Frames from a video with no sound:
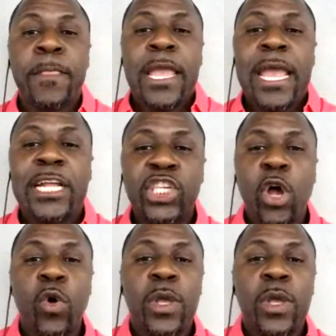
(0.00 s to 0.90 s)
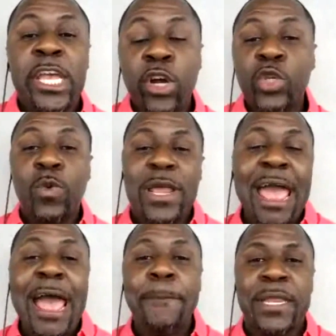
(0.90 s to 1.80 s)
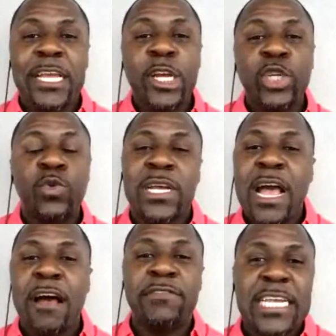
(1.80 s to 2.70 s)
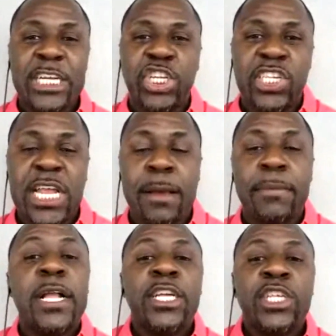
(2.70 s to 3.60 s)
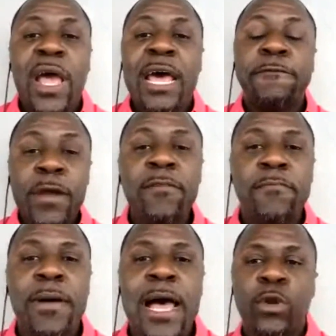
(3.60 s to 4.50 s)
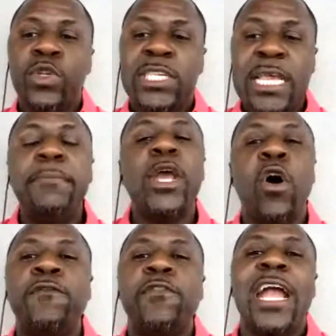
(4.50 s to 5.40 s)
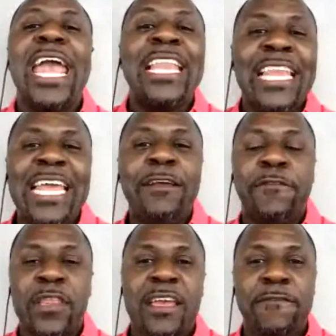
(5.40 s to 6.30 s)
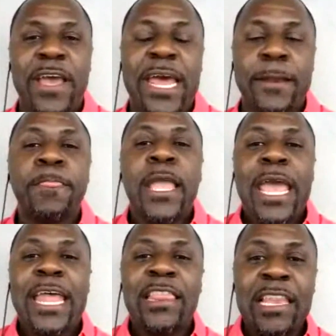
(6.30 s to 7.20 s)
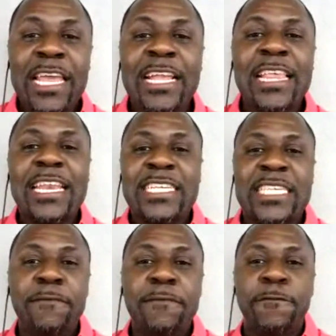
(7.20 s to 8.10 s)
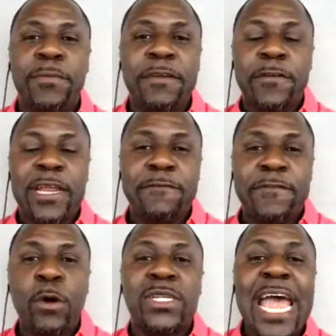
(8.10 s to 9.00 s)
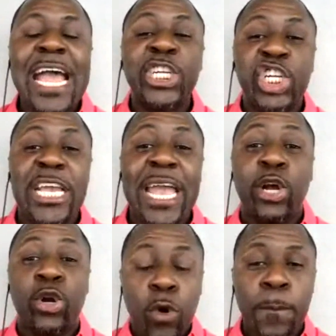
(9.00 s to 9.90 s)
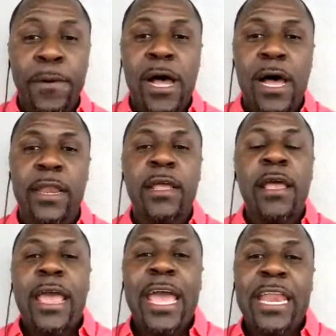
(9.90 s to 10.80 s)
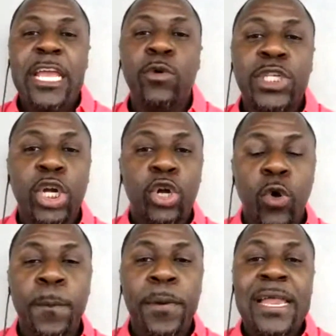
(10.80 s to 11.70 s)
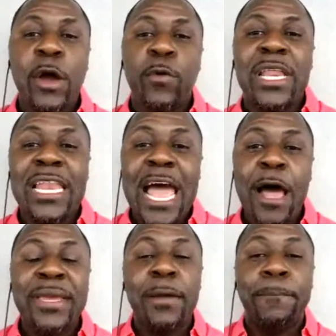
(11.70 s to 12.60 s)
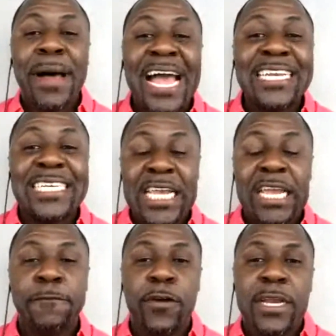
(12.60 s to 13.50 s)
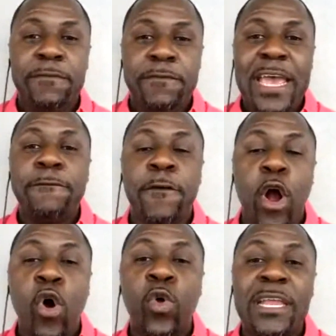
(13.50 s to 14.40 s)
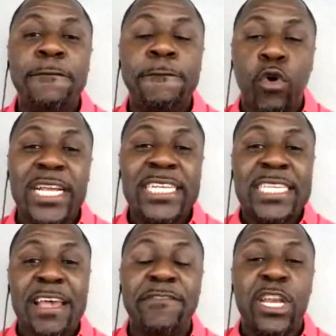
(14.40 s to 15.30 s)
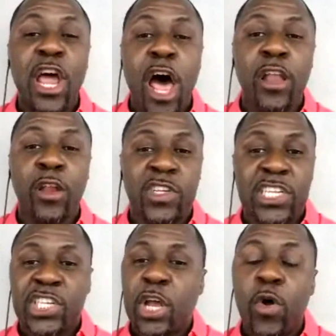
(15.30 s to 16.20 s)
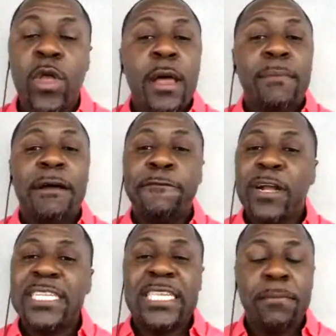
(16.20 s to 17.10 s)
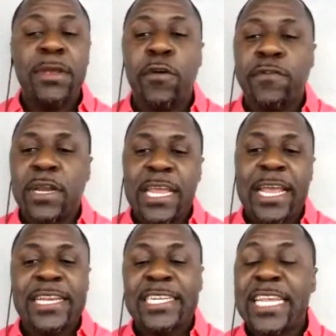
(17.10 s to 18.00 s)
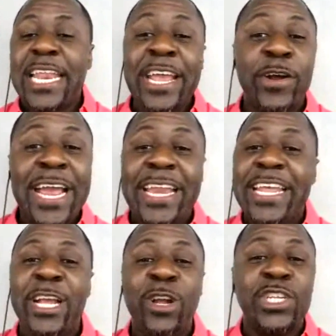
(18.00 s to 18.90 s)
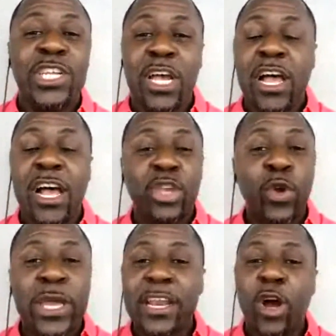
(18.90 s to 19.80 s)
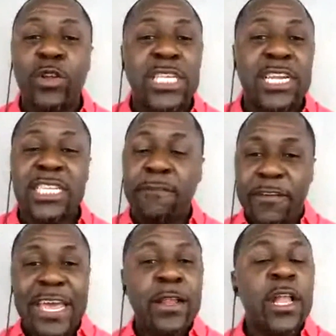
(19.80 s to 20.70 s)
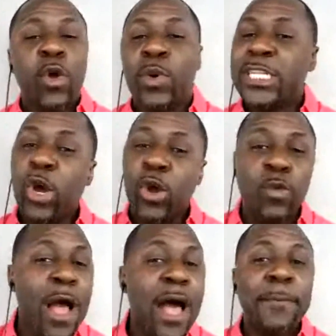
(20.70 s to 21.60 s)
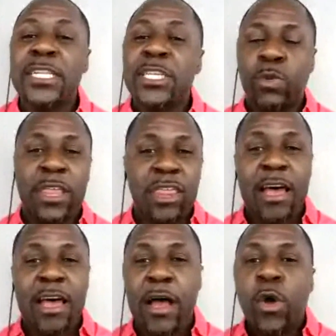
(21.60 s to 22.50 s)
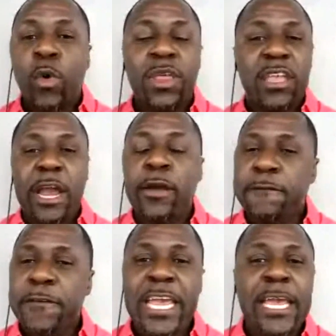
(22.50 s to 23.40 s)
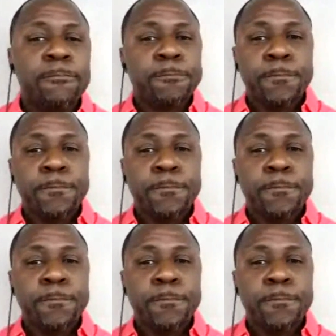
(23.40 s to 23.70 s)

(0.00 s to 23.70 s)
And so here's what happened, and here's where the conversation stemmed. So I had a friend of mine who sent me over a link for the event. And the link that they sent for me for the event was actually a Groupon, and it was a Groupon that would allow me to buy a ticket for the event for only $47. And so my friend sent me over the link. They said, "Here, Andy, here's you can go to this event with Tony Robbins, with Gary Vee,